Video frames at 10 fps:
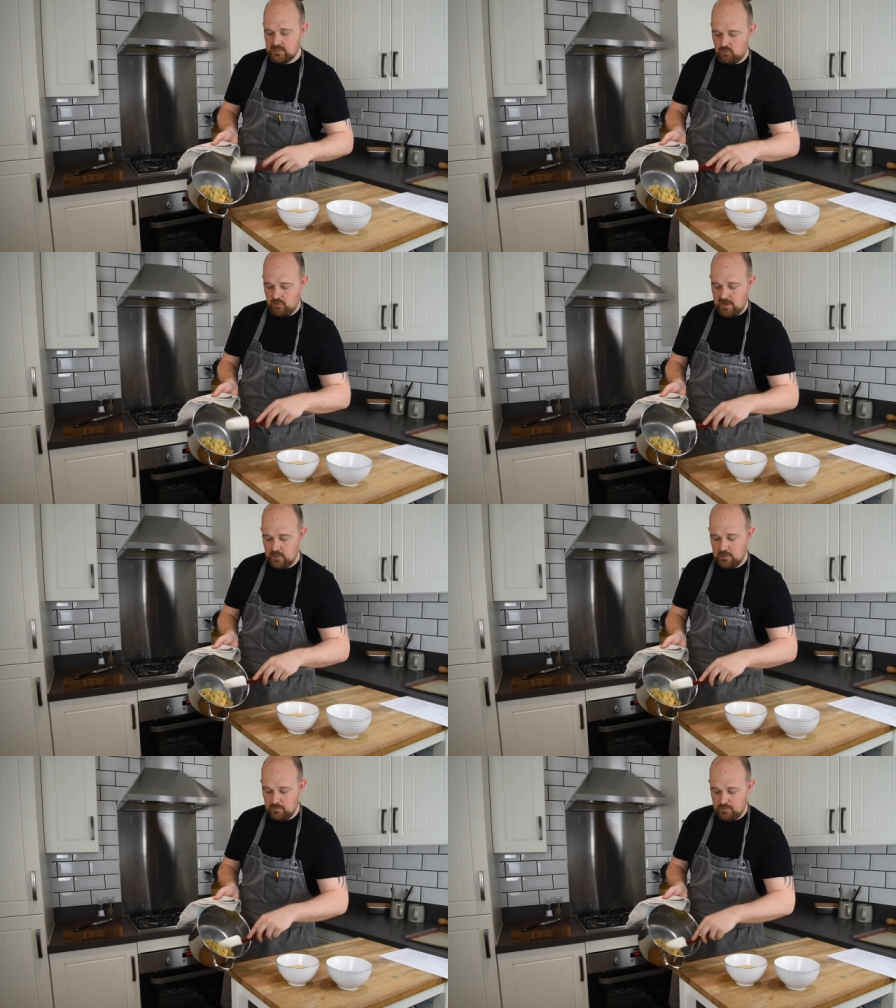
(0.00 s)

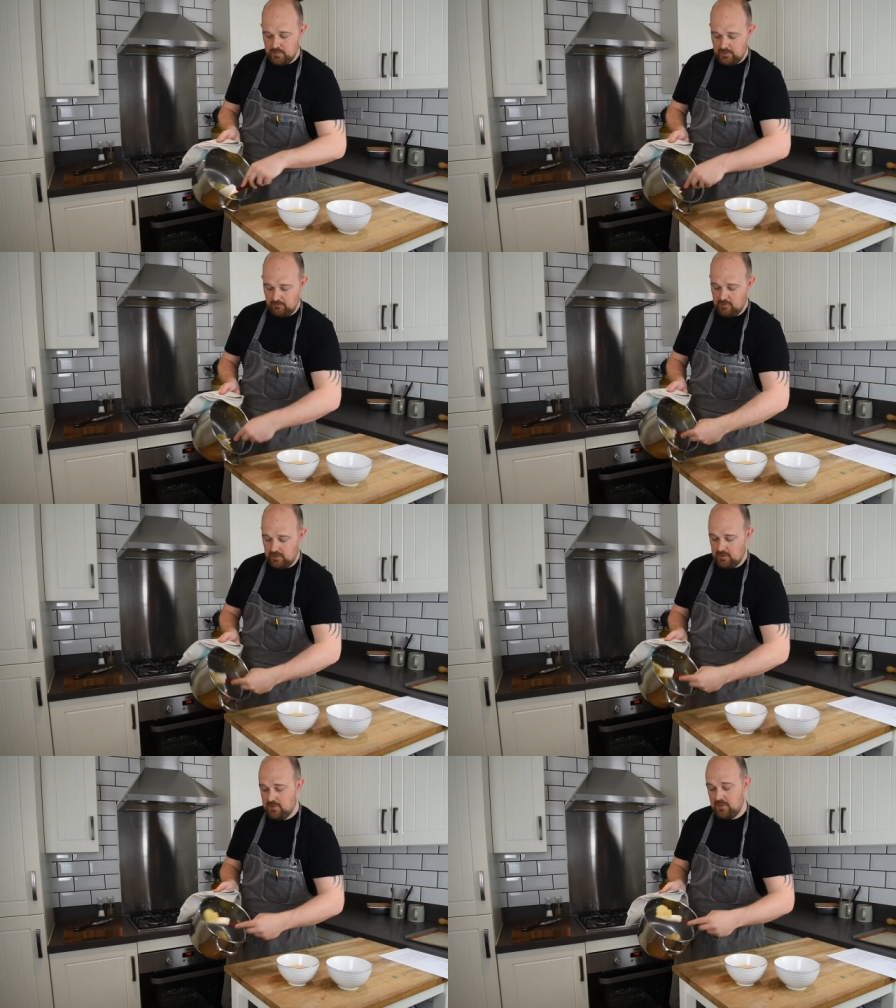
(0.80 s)
created a, a
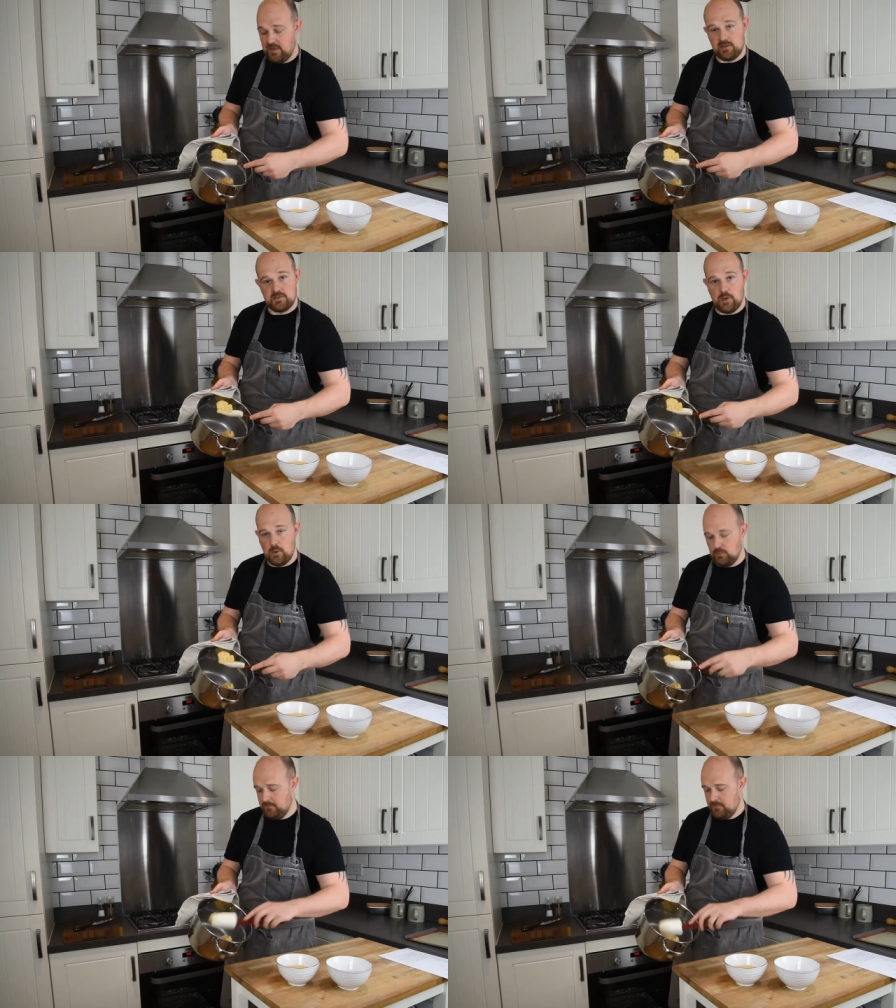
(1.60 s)
really thick dough.